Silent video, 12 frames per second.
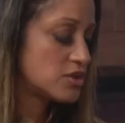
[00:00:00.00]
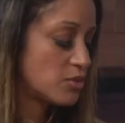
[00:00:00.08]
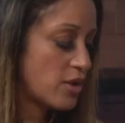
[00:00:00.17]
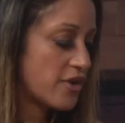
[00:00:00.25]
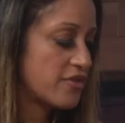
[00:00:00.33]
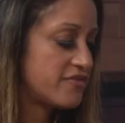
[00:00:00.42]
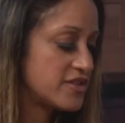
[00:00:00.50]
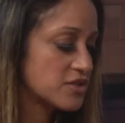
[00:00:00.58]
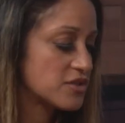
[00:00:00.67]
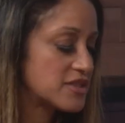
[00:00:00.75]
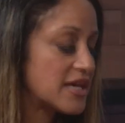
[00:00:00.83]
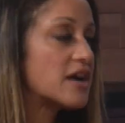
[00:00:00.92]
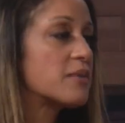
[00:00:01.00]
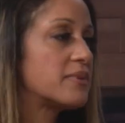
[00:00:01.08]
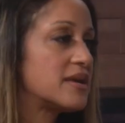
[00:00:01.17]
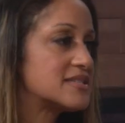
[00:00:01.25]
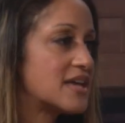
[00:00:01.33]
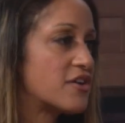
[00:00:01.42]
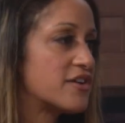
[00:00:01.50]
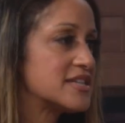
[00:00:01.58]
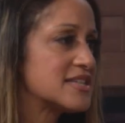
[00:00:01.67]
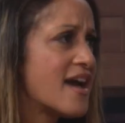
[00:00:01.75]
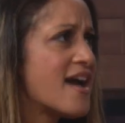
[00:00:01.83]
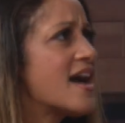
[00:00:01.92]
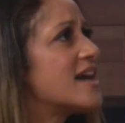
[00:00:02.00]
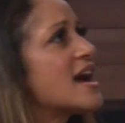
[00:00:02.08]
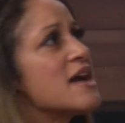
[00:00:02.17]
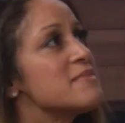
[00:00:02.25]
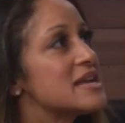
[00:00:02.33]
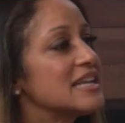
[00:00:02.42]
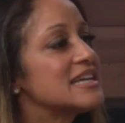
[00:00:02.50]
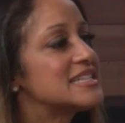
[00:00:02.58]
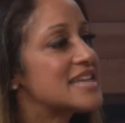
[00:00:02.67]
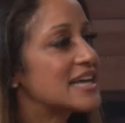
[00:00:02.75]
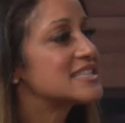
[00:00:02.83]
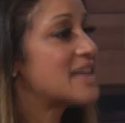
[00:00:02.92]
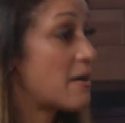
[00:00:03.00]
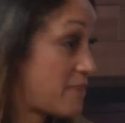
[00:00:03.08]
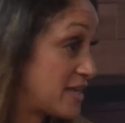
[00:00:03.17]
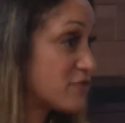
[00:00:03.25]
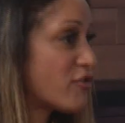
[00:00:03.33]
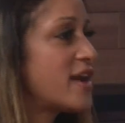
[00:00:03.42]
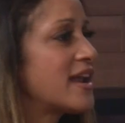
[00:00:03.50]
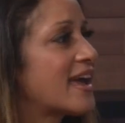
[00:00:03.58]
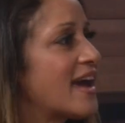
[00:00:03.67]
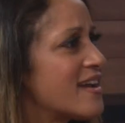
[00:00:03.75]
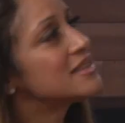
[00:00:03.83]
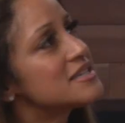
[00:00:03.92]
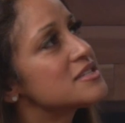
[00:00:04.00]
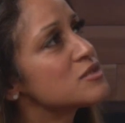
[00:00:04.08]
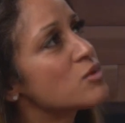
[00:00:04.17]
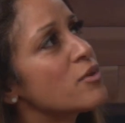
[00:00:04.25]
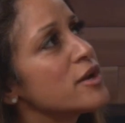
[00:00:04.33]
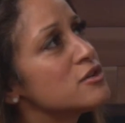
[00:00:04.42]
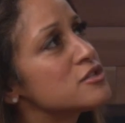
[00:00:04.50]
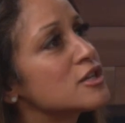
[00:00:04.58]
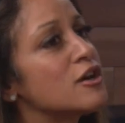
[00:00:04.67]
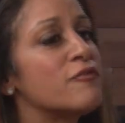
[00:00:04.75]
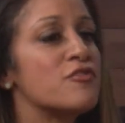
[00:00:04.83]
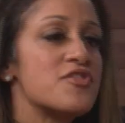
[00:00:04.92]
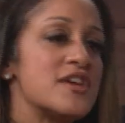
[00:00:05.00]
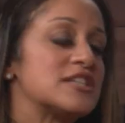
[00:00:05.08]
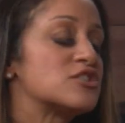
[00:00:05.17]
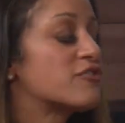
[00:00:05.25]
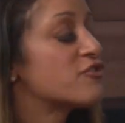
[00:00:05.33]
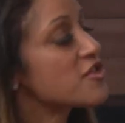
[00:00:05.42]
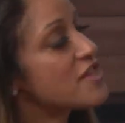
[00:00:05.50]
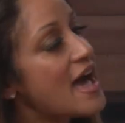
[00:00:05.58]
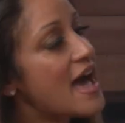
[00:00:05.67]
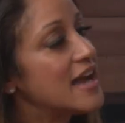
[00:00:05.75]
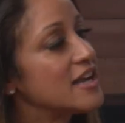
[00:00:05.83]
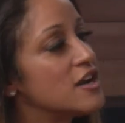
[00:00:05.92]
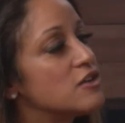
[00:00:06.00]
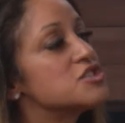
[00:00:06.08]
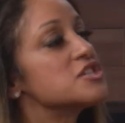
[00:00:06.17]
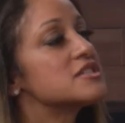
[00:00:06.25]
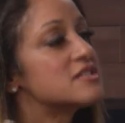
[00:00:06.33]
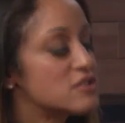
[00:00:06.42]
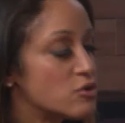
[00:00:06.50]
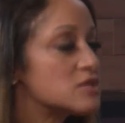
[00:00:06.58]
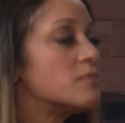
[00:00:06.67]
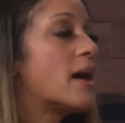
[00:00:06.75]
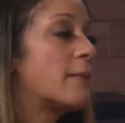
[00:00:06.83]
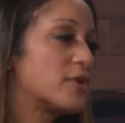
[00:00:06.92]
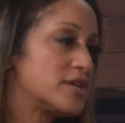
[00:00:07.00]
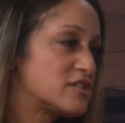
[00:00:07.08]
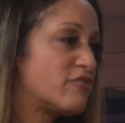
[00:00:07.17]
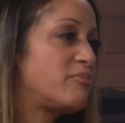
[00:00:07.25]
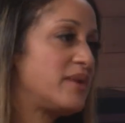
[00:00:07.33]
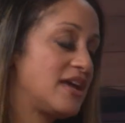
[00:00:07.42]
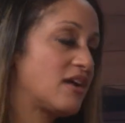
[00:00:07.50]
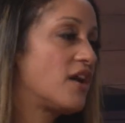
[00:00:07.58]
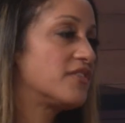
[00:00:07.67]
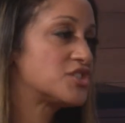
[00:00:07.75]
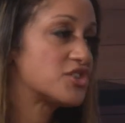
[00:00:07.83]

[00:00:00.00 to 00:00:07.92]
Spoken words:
to where the physical therapy center is, and I immediately text that best friend again. This is where we used to go for this or for that. Just those memories of being on the